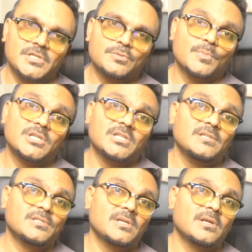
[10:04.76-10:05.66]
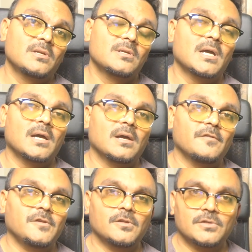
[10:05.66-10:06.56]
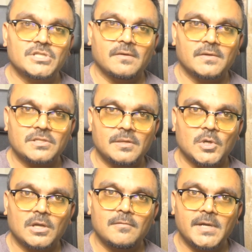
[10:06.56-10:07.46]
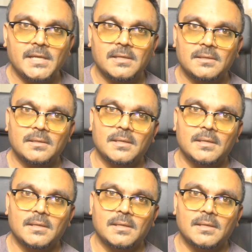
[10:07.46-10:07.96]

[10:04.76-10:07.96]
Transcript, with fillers: which is much easier if you know JavaScript already.